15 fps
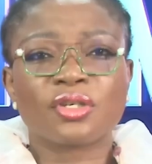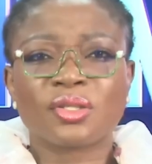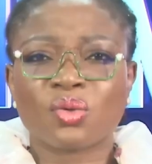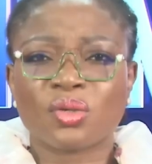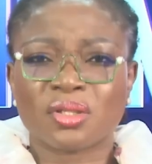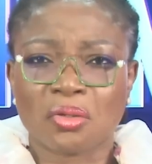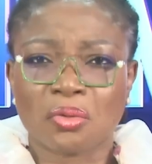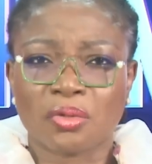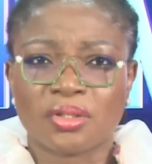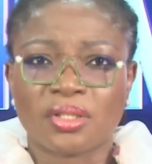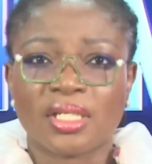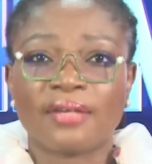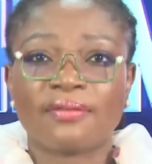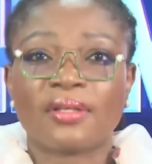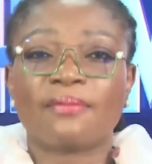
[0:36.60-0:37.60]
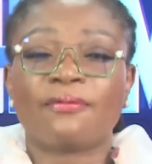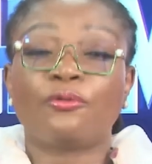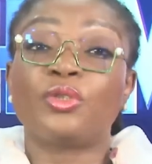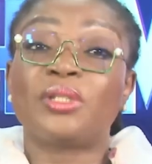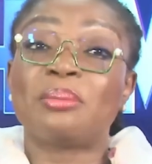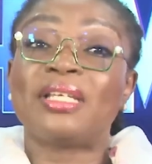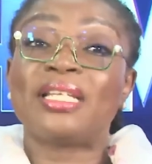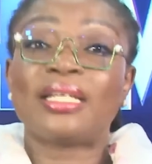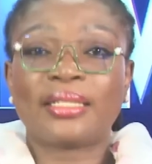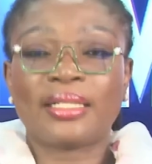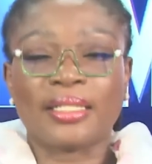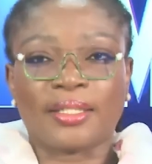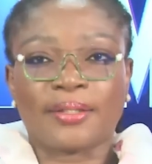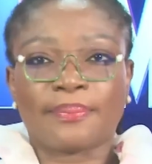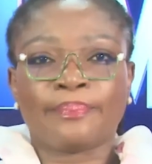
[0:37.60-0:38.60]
want someone to give them food immediately.